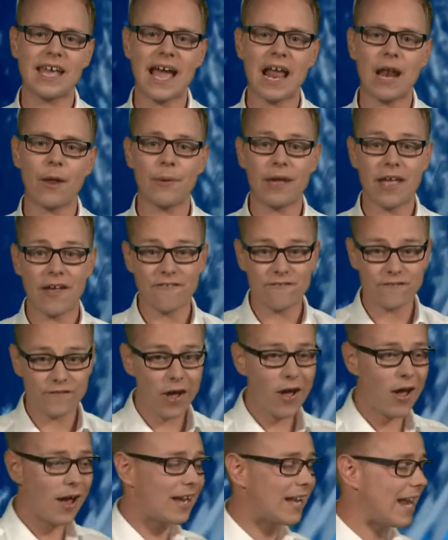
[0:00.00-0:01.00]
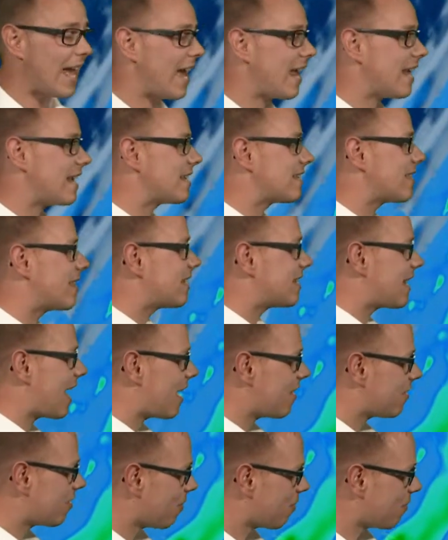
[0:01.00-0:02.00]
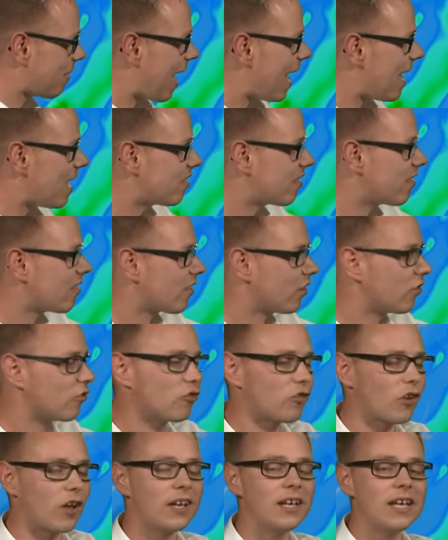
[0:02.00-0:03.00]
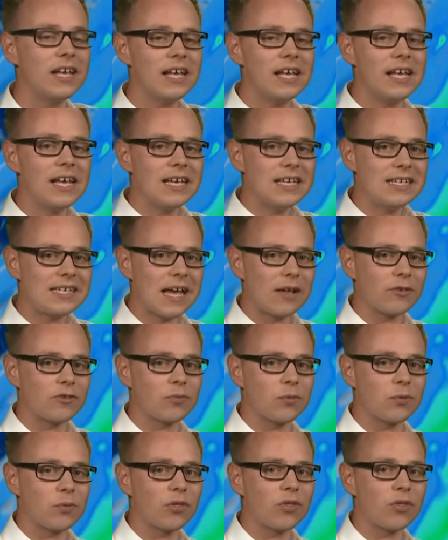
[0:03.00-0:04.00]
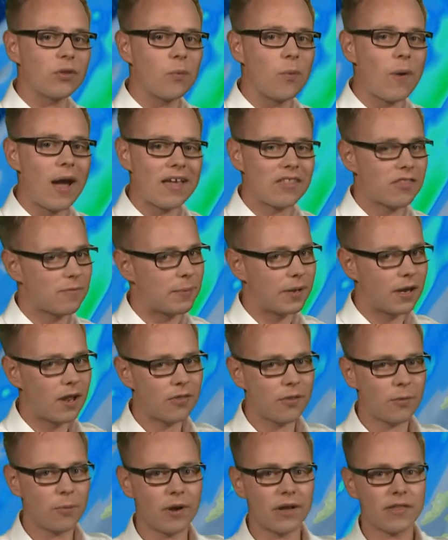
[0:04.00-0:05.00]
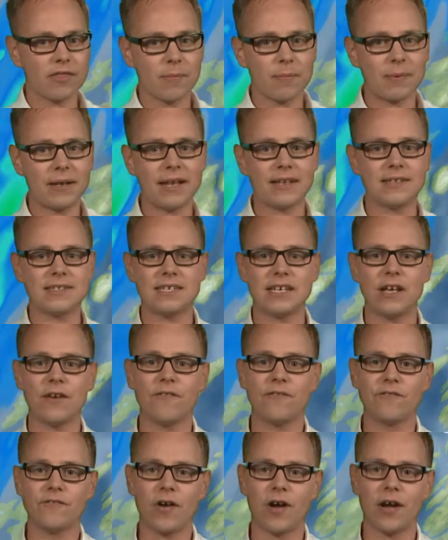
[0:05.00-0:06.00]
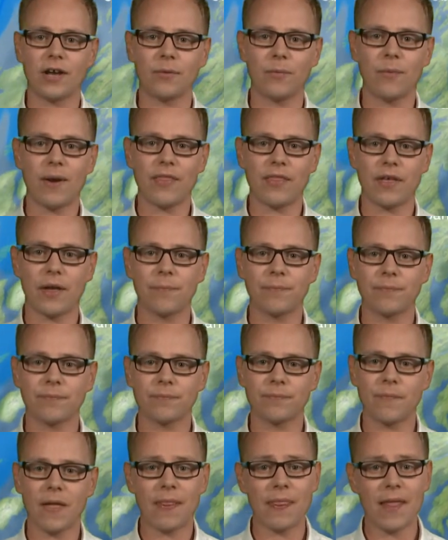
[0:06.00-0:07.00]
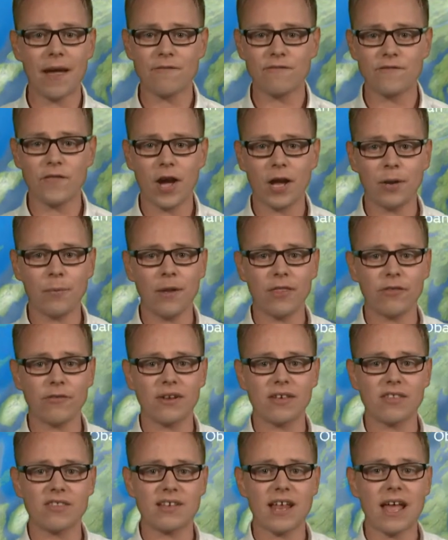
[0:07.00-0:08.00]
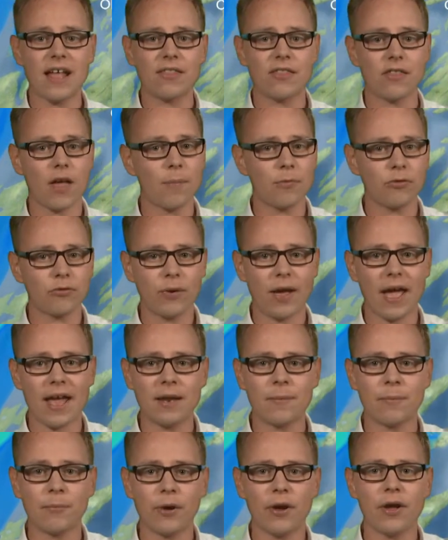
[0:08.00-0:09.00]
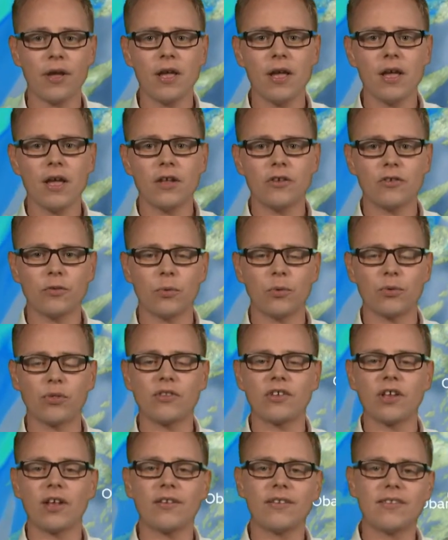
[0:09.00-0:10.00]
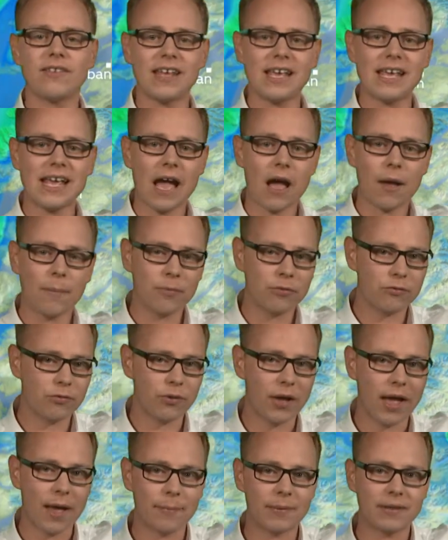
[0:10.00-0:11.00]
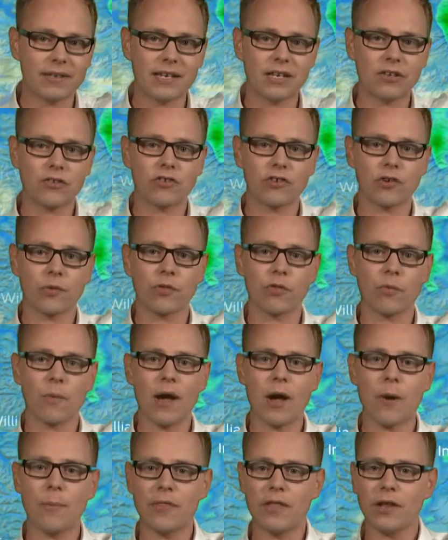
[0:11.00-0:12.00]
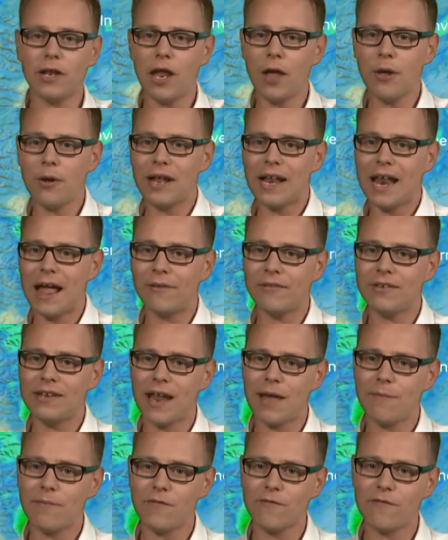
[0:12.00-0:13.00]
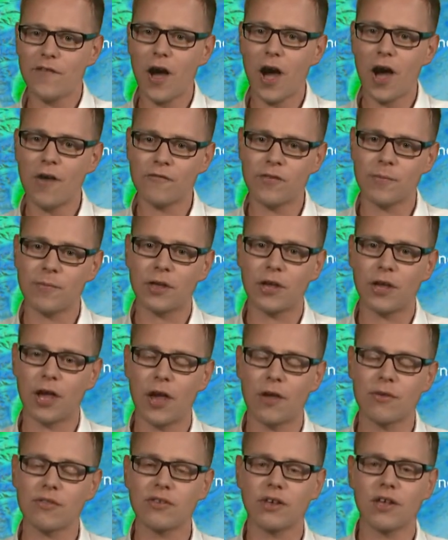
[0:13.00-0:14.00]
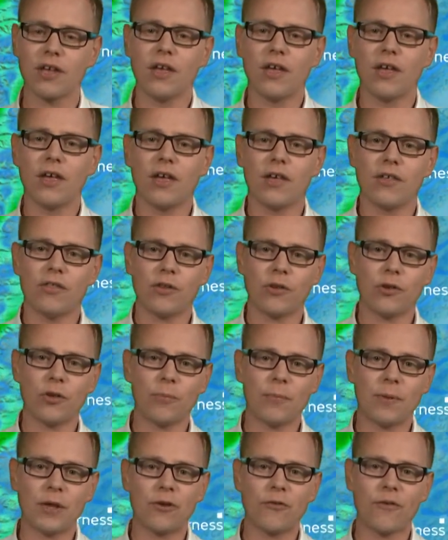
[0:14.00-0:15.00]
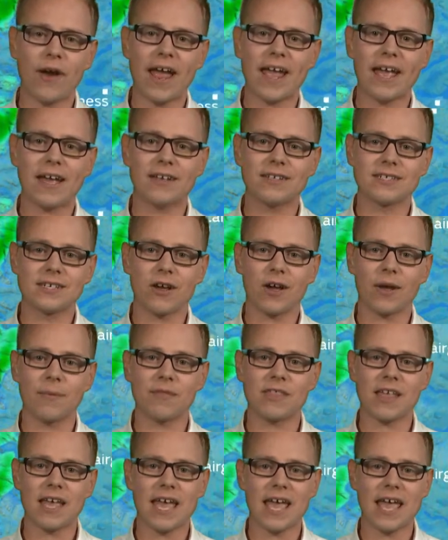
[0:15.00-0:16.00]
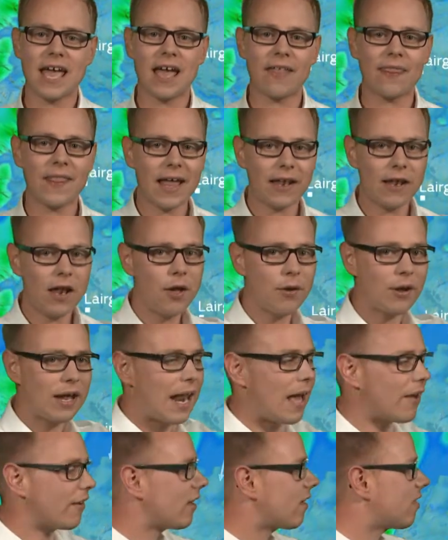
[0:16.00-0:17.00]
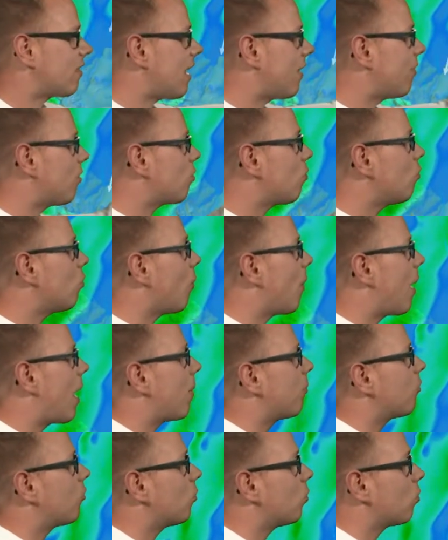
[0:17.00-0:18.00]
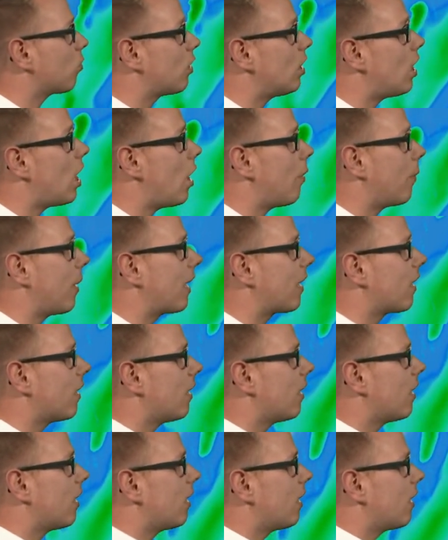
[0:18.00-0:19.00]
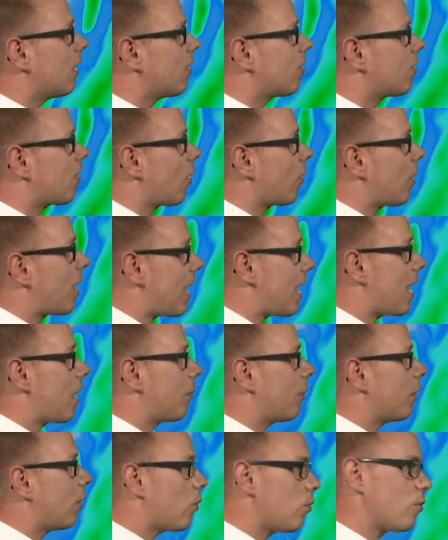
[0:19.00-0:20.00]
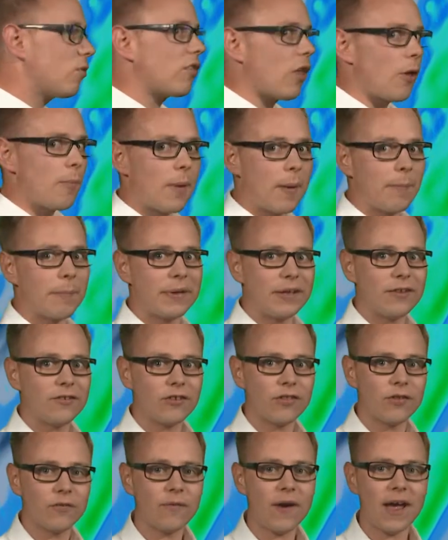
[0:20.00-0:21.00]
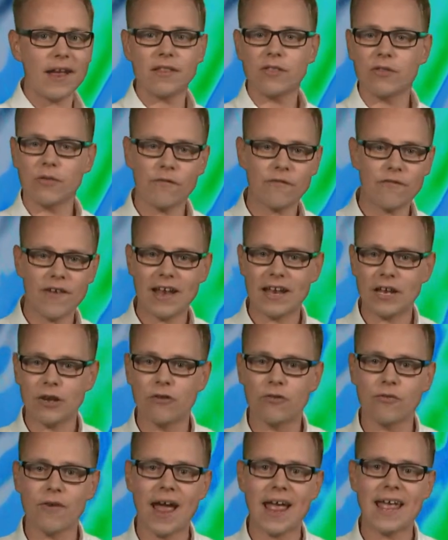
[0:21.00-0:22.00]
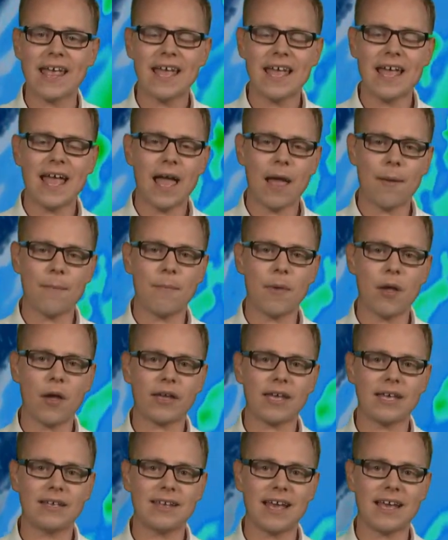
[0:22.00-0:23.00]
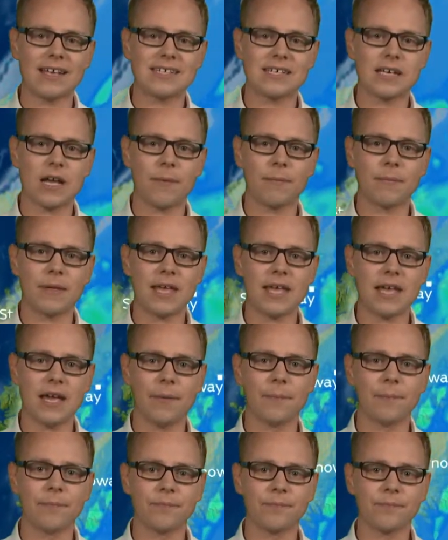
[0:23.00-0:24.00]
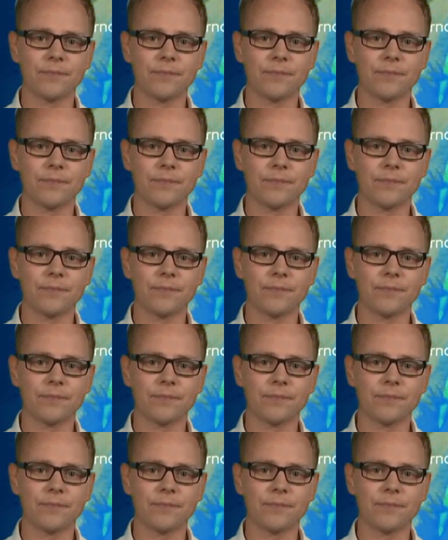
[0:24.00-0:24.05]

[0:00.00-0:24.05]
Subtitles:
Galloway, a fine end to the day, some hazy sunshine down towards the west, but otherwise plenty of fine weather. And that fine weather extends up through Edinburgh, towards Dundee, up through Aberdeenshire as well. But the low cloud never far from the coast, so it could be grey at times here. And that low cloud extends all the way up towards Lerwick. So here we'll also bump into the rain, so a fairly grey and murky day to come here.